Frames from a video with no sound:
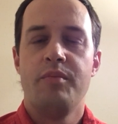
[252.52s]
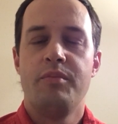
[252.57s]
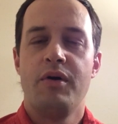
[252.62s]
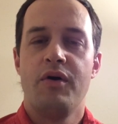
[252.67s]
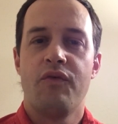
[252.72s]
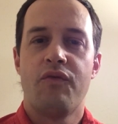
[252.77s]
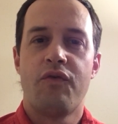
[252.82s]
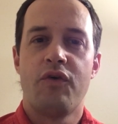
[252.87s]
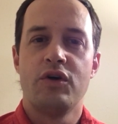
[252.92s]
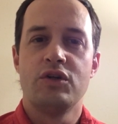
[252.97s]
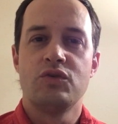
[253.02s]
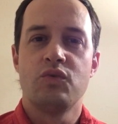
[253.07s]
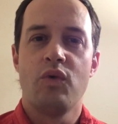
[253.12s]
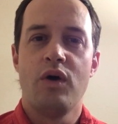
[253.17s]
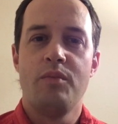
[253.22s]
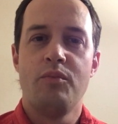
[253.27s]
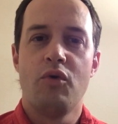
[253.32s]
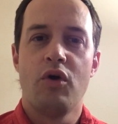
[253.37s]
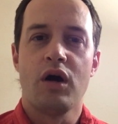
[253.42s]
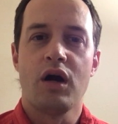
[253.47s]
but first
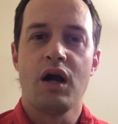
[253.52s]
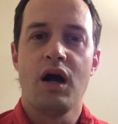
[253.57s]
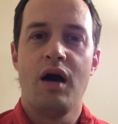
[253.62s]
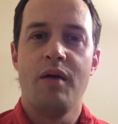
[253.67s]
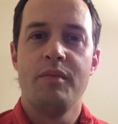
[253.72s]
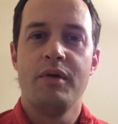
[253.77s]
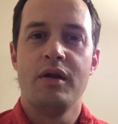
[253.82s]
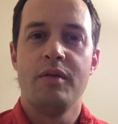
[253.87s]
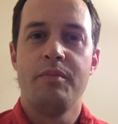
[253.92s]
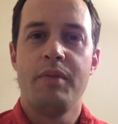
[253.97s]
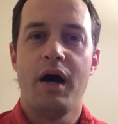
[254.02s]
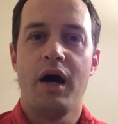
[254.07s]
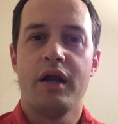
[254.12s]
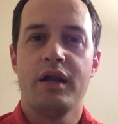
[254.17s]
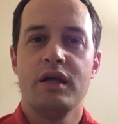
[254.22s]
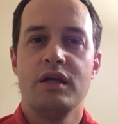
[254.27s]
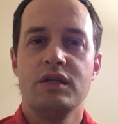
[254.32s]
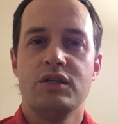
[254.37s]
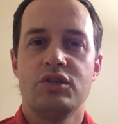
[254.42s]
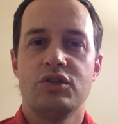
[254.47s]
one more comment
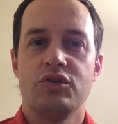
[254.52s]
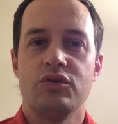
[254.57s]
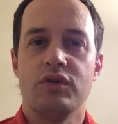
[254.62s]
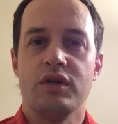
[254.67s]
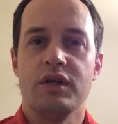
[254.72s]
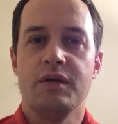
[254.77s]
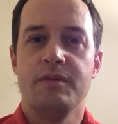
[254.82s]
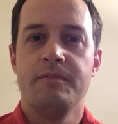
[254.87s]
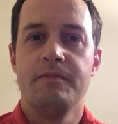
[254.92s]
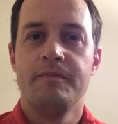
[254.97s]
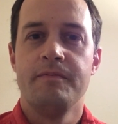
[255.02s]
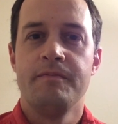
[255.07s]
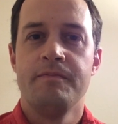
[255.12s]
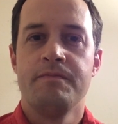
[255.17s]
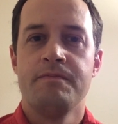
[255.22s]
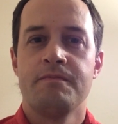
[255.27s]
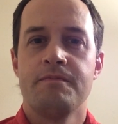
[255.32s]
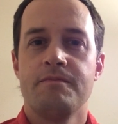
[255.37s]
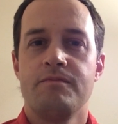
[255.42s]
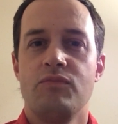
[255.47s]
about history.
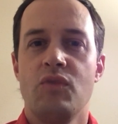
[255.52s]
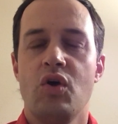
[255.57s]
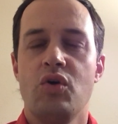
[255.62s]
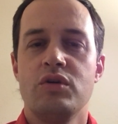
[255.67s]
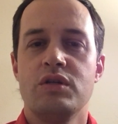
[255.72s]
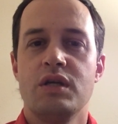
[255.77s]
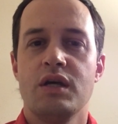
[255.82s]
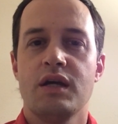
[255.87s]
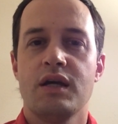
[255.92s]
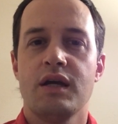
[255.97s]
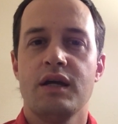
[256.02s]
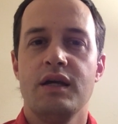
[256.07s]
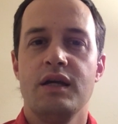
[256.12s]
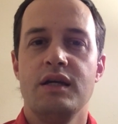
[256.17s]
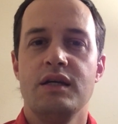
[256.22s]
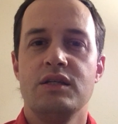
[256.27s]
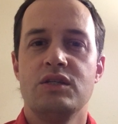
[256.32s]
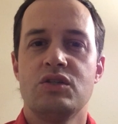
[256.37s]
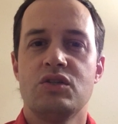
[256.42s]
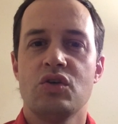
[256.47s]
Nozick
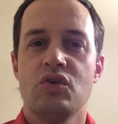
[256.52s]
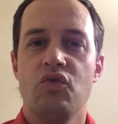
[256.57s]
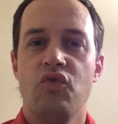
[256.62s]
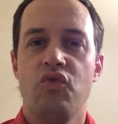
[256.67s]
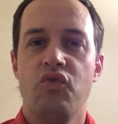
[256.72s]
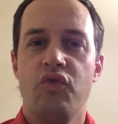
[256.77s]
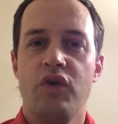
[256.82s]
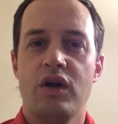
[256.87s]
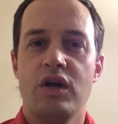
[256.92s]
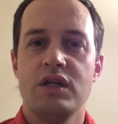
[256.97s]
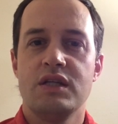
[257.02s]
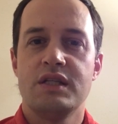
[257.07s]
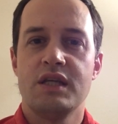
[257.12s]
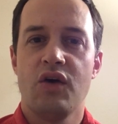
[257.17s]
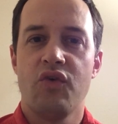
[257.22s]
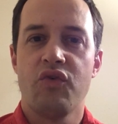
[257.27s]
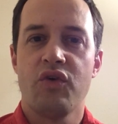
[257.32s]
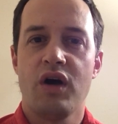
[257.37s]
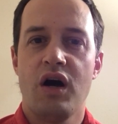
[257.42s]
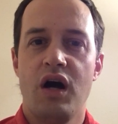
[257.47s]
is very
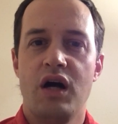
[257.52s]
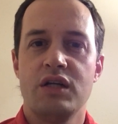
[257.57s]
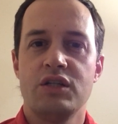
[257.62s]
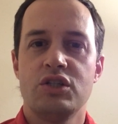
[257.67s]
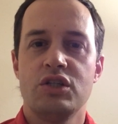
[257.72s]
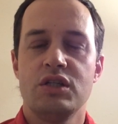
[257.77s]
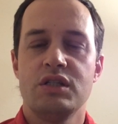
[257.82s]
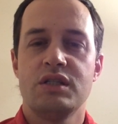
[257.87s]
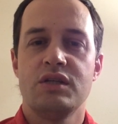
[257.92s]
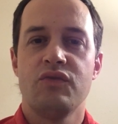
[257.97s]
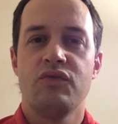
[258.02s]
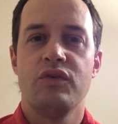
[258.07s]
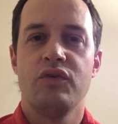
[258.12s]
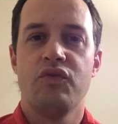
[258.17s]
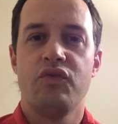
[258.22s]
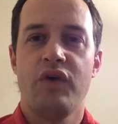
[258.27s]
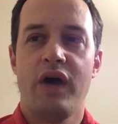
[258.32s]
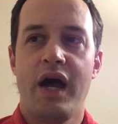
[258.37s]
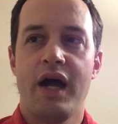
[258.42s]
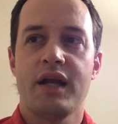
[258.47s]
self-conscious of
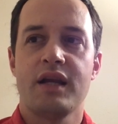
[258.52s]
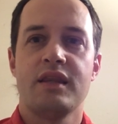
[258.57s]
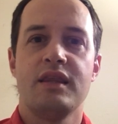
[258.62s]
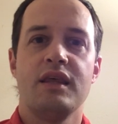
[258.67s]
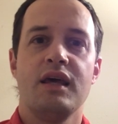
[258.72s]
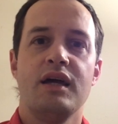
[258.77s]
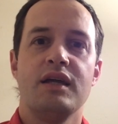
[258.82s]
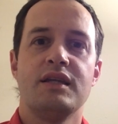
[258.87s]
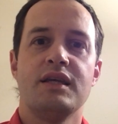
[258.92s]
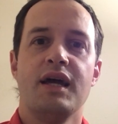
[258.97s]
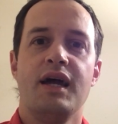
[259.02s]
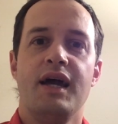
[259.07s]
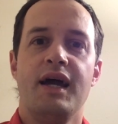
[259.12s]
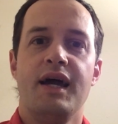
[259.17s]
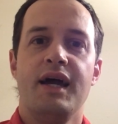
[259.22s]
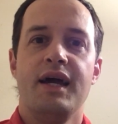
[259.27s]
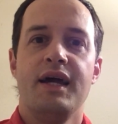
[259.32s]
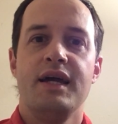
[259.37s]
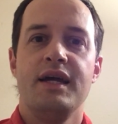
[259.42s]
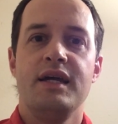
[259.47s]
the fact that
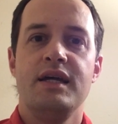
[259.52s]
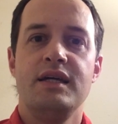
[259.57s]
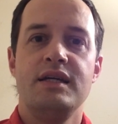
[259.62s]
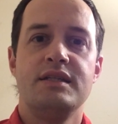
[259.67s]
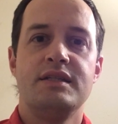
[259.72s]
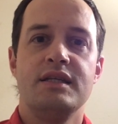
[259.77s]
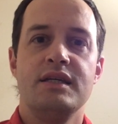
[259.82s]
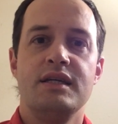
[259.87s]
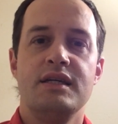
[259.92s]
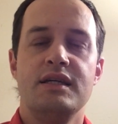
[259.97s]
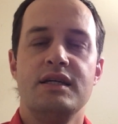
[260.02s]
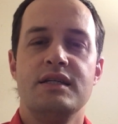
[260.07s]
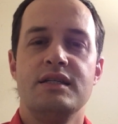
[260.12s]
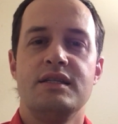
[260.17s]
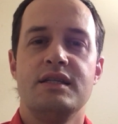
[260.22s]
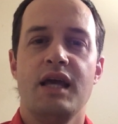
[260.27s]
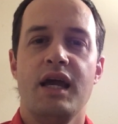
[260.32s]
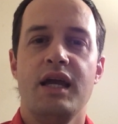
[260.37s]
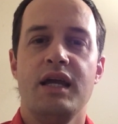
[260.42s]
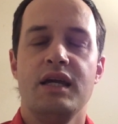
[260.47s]
his
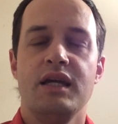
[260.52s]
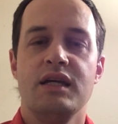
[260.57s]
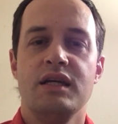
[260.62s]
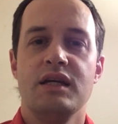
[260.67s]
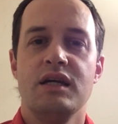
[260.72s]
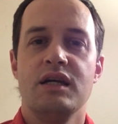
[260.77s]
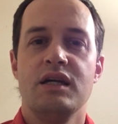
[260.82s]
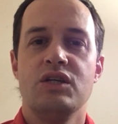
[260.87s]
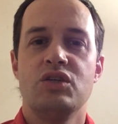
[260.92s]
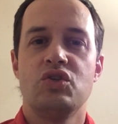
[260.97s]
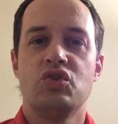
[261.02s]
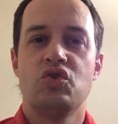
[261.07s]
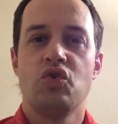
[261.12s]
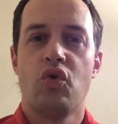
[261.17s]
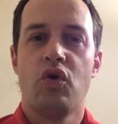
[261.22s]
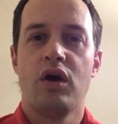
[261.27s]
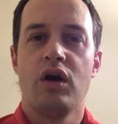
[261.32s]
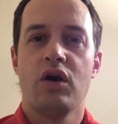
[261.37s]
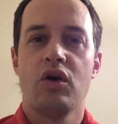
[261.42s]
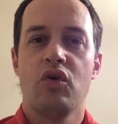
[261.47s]
is a
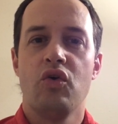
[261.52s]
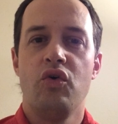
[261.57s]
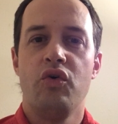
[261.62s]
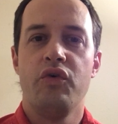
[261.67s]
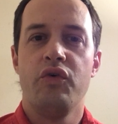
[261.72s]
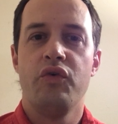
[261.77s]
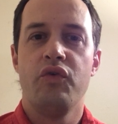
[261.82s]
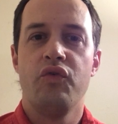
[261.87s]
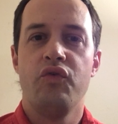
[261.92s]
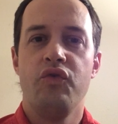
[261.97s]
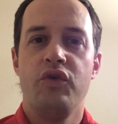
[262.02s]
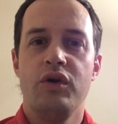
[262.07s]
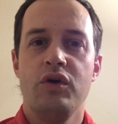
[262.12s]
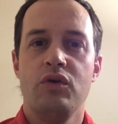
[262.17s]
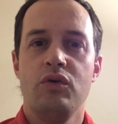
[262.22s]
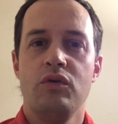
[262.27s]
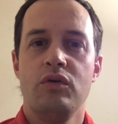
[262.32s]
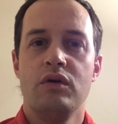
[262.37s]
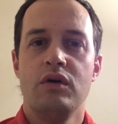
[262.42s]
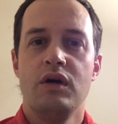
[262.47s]
historical
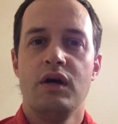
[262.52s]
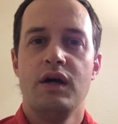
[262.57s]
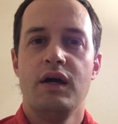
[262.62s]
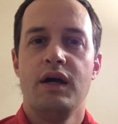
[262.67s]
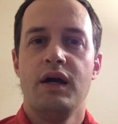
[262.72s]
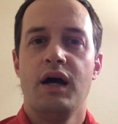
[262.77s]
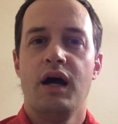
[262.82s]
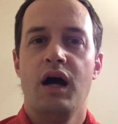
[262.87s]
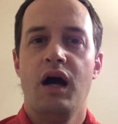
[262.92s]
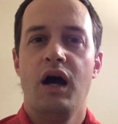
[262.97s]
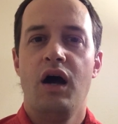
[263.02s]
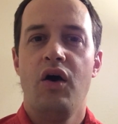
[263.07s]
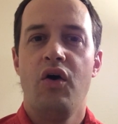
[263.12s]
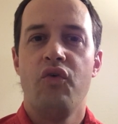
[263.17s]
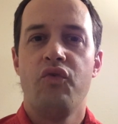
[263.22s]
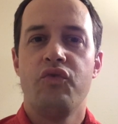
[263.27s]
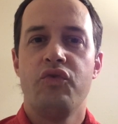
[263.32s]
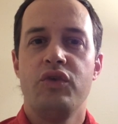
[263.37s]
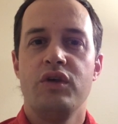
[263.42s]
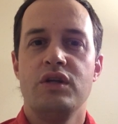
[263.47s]
view
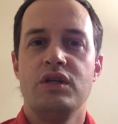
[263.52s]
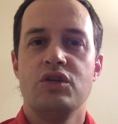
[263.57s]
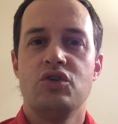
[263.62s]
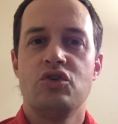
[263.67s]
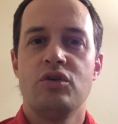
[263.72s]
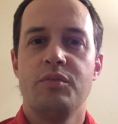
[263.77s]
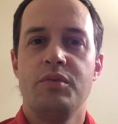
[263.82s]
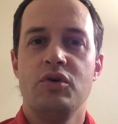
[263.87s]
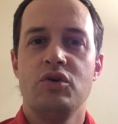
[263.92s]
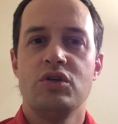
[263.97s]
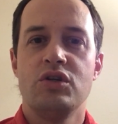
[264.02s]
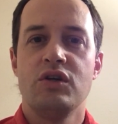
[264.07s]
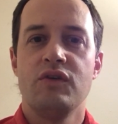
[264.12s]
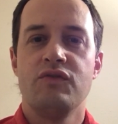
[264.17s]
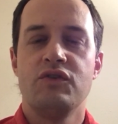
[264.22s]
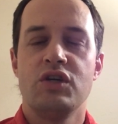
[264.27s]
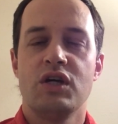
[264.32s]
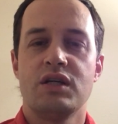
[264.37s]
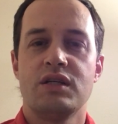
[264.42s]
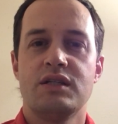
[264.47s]
of the distribution
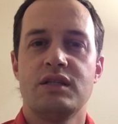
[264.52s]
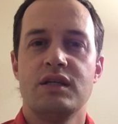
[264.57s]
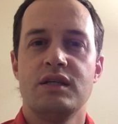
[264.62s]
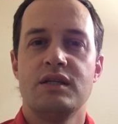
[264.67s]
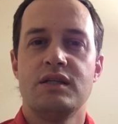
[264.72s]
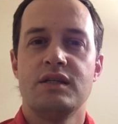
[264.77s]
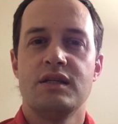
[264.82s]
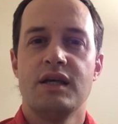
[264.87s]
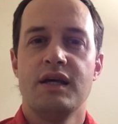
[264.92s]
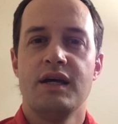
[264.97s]
of justice,